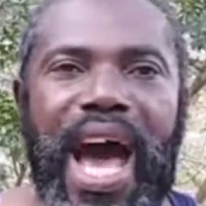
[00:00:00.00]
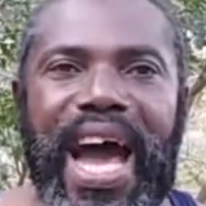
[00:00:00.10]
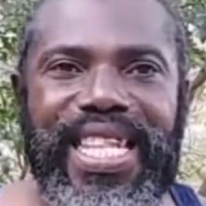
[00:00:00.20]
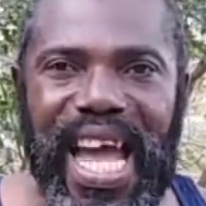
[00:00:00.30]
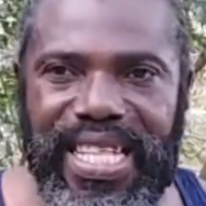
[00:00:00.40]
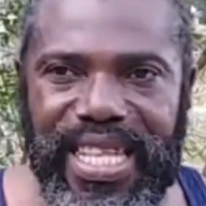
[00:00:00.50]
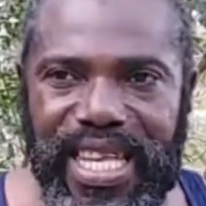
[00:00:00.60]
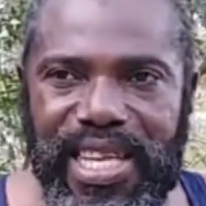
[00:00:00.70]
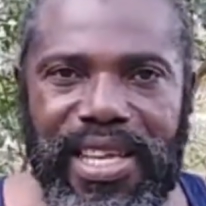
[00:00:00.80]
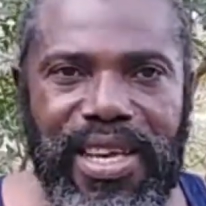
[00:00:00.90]

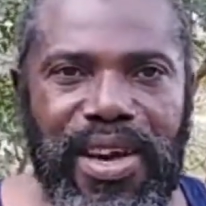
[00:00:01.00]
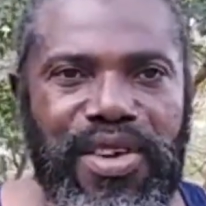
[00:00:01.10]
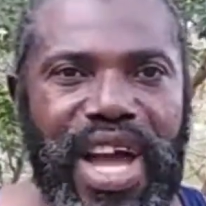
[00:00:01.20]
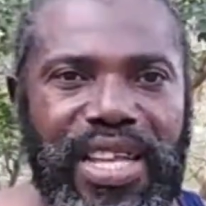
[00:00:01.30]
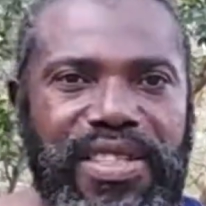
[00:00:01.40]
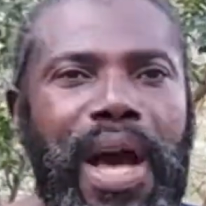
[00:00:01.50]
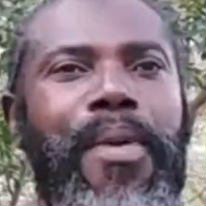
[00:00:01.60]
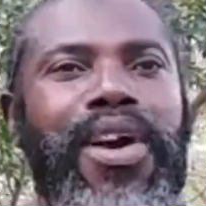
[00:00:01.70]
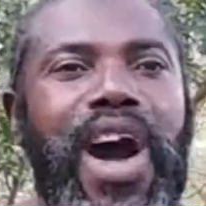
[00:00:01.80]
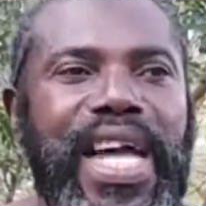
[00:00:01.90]
identity. You understand?
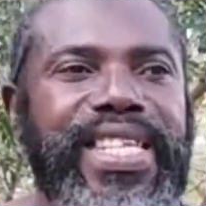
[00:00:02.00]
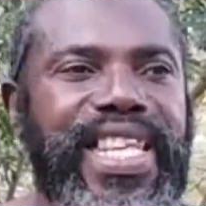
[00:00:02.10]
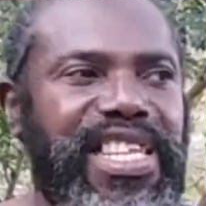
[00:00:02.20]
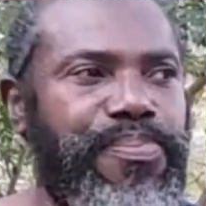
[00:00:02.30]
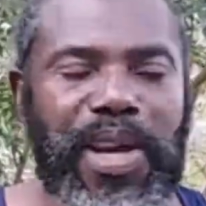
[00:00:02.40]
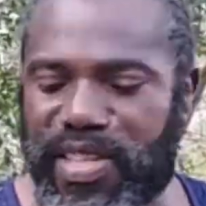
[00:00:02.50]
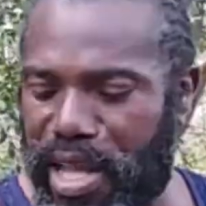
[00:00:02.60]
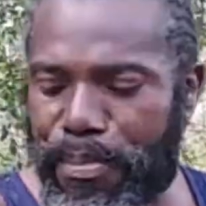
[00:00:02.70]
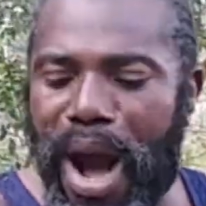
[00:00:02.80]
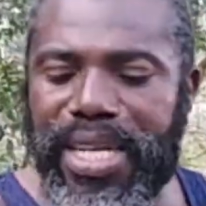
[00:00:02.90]
But God is expressing
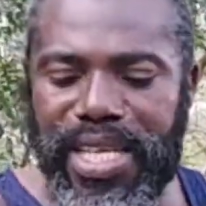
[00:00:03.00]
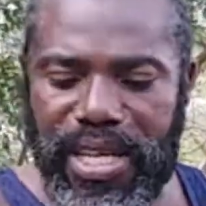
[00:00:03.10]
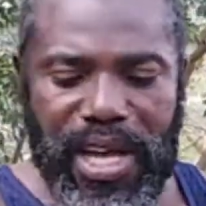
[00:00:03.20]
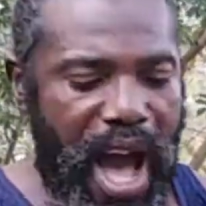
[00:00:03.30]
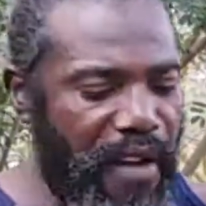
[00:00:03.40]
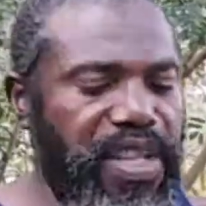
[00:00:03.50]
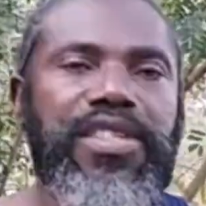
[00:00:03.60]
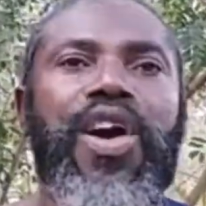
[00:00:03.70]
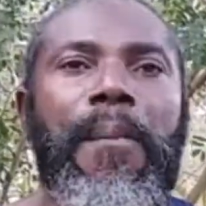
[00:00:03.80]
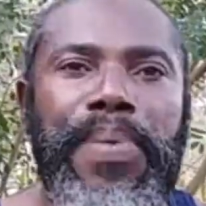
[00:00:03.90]
a body of
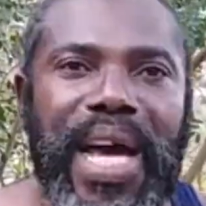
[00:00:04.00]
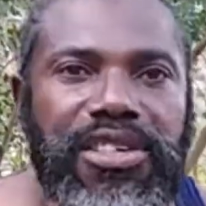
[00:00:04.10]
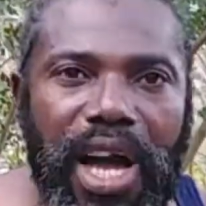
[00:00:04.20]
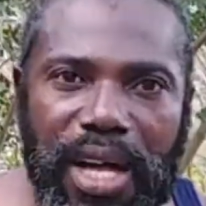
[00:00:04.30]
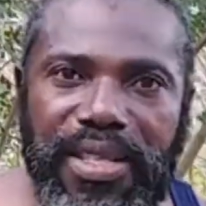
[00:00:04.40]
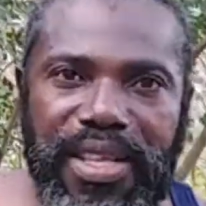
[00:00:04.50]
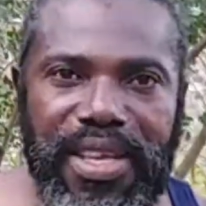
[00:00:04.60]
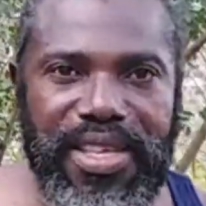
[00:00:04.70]
this complexion.